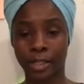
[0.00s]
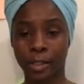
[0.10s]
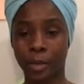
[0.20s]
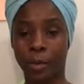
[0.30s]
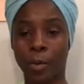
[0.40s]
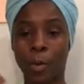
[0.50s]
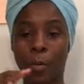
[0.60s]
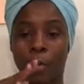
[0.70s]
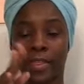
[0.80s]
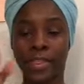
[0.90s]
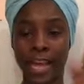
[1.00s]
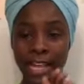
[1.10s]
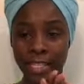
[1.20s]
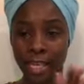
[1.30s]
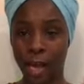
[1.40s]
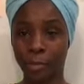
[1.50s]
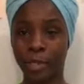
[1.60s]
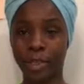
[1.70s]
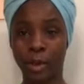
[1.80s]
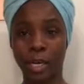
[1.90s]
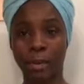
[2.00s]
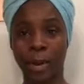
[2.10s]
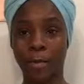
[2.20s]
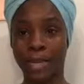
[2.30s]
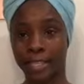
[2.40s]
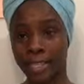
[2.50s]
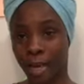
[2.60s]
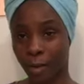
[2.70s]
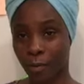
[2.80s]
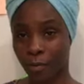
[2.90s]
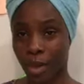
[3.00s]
So with that, I'll be talking about myself.